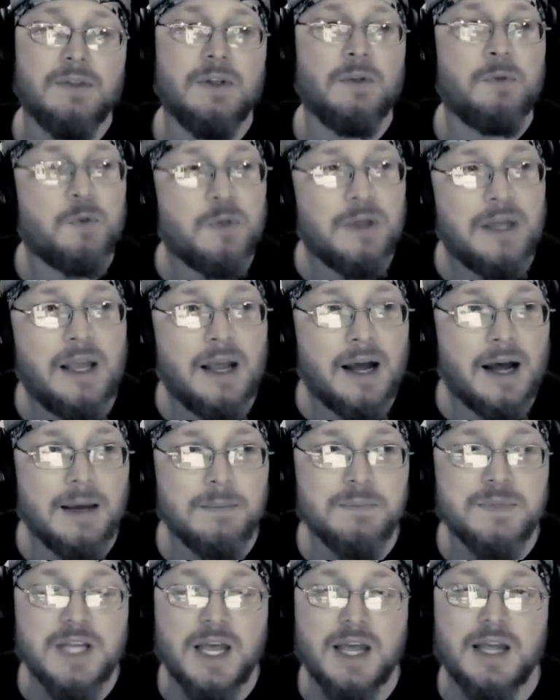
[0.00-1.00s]
the thing
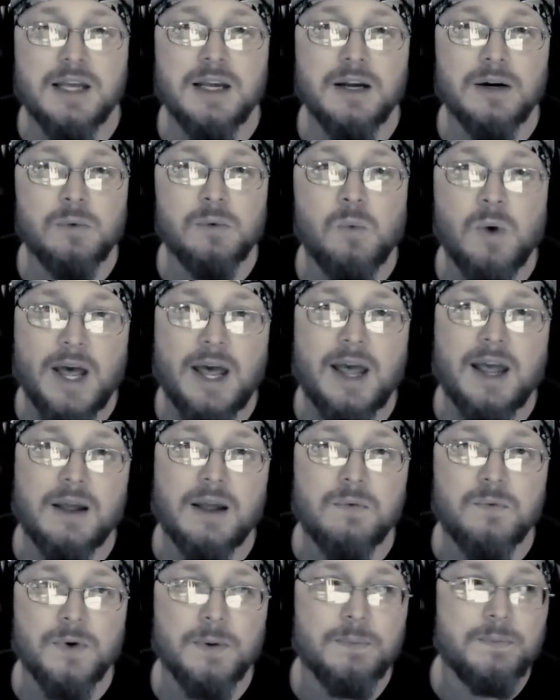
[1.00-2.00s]
I'm taking away
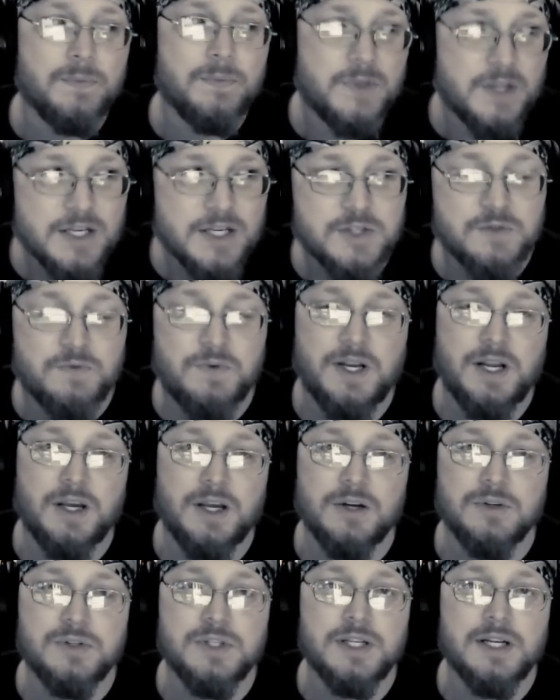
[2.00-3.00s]
from this
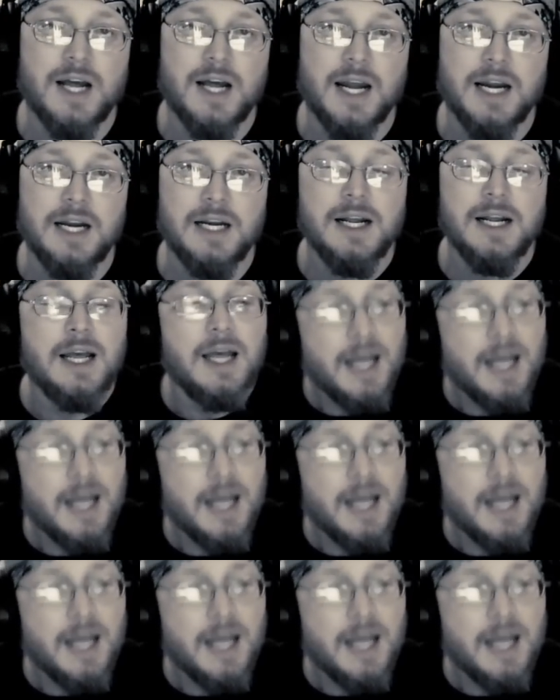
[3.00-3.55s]
video tonight